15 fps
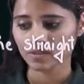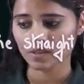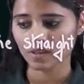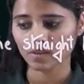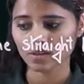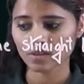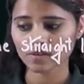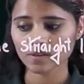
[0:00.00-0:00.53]

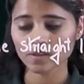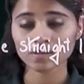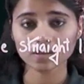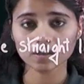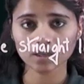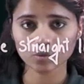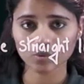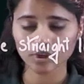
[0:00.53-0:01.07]
See, this is
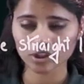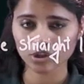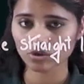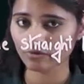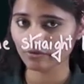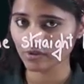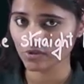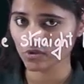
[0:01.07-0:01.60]
equation
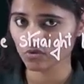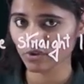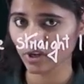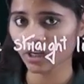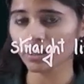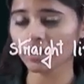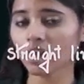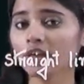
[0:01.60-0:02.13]
of a
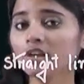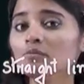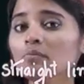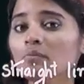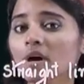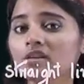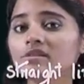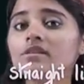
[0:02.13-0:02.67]
straight line
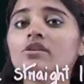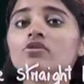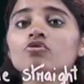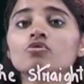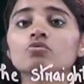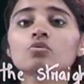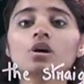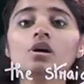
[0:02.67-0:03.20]
passing
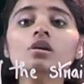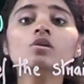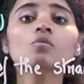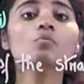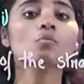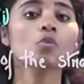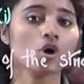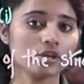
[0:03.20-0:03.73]
through a
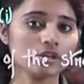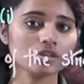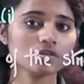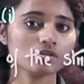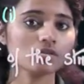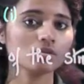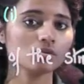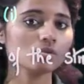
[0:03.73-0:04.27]
point,
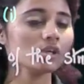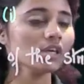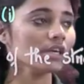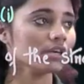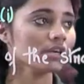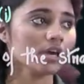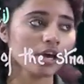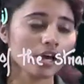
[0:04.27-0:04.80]

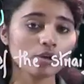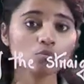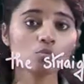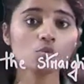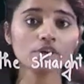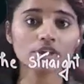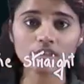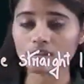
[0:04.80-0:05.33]
okay. And
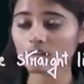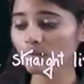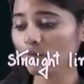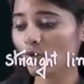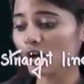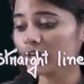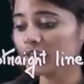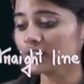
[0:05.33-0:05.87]
what is the
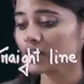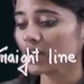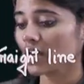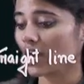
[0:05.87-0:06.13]
point?